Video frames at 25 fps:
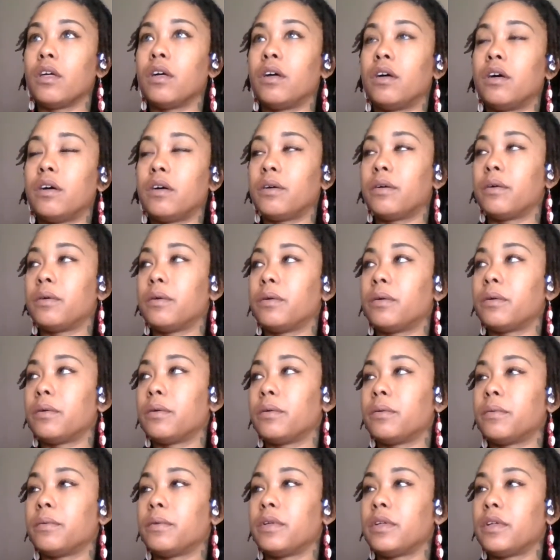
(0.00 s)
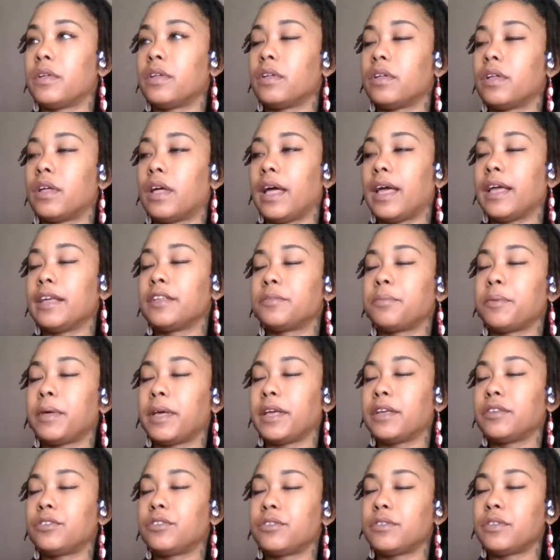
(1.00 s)
I ask my
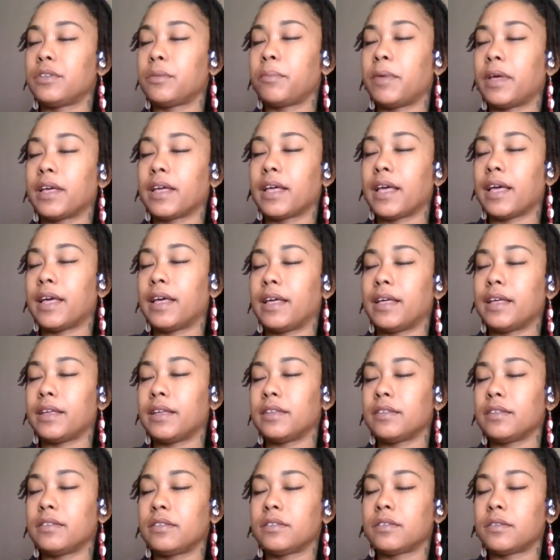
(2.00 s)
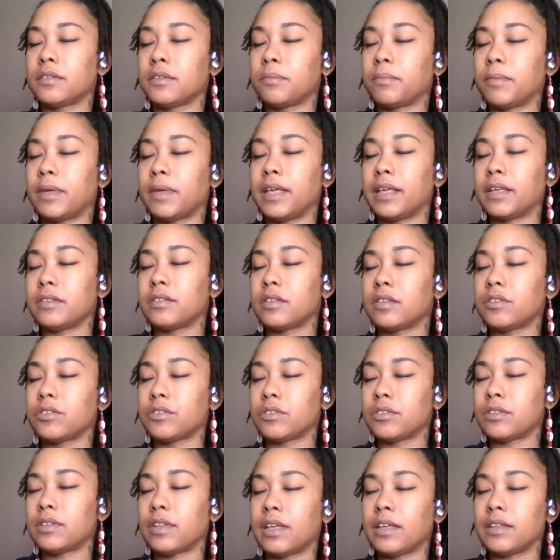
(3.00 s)
angels and my guides, my
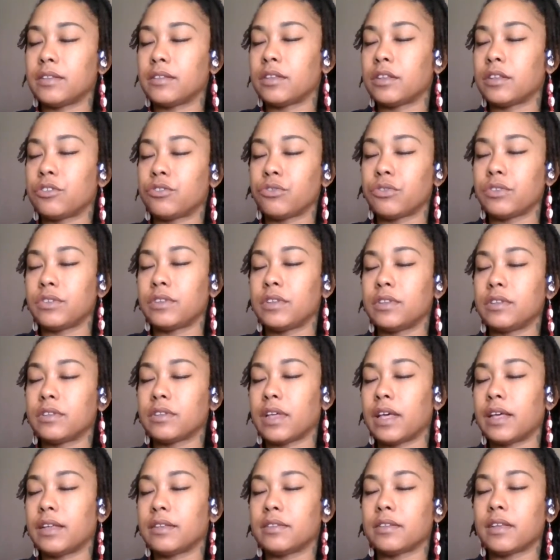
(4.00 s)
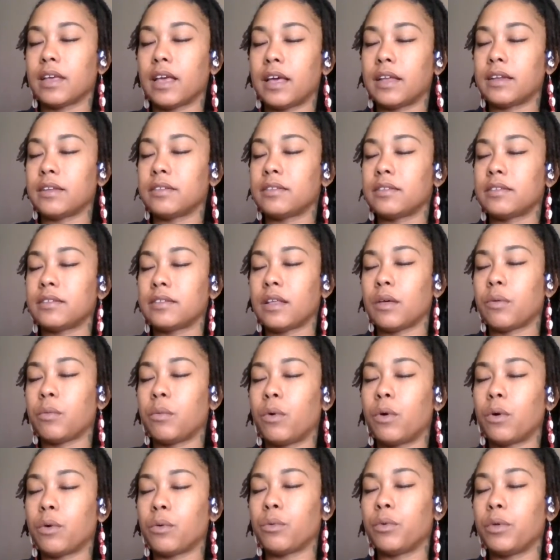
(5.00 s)
ancestresses, guides and goddesses that
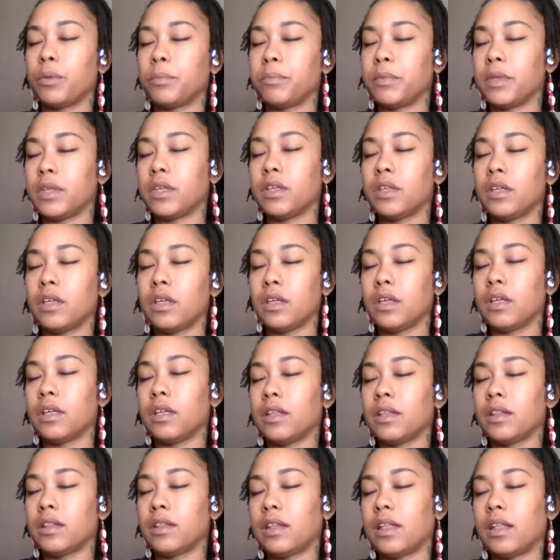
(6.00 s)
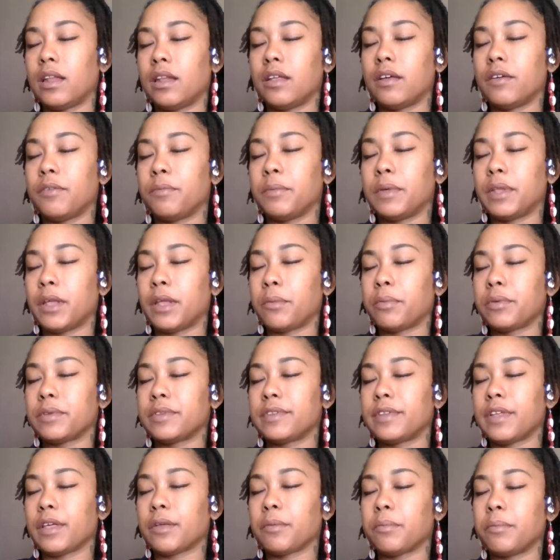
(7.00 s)
walk with me, that love me, that
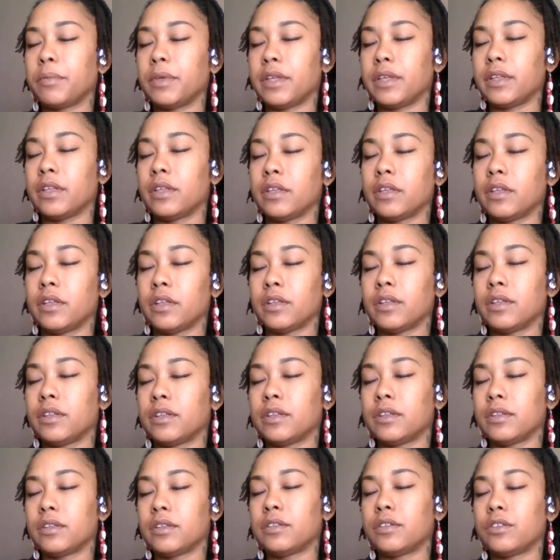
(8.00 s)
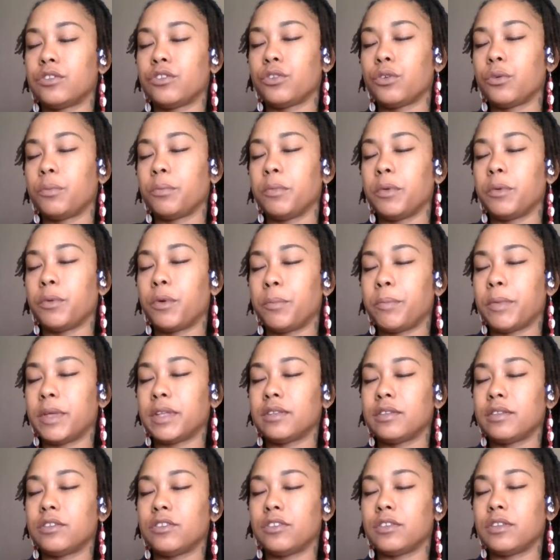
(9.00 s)
protect me, to show me what
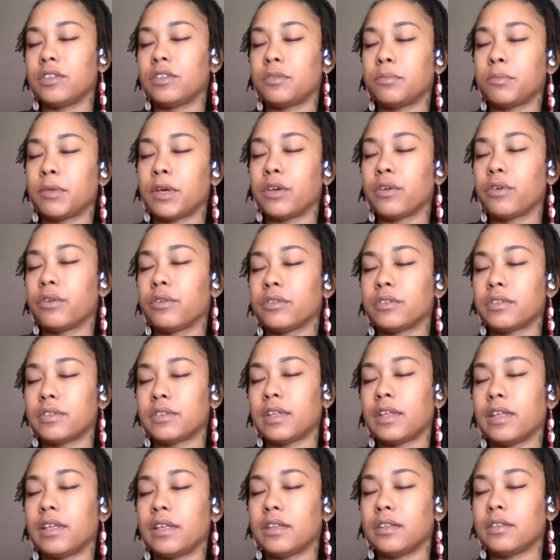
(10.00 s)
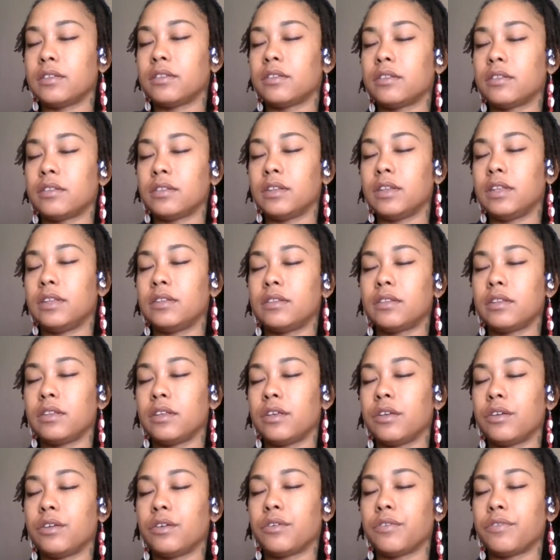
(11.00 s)
messages my earth signs need to
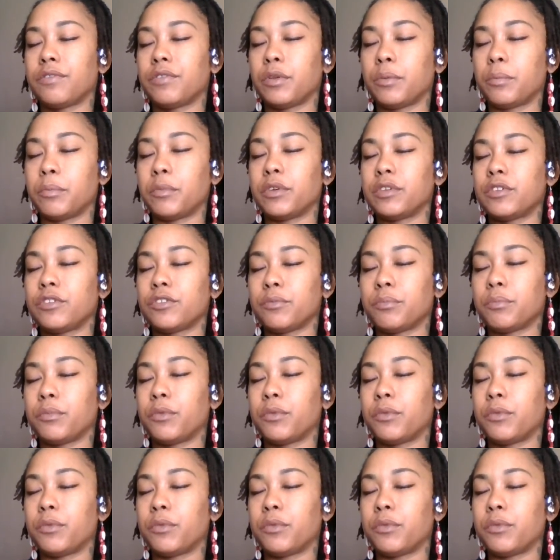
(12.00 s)
hear for the month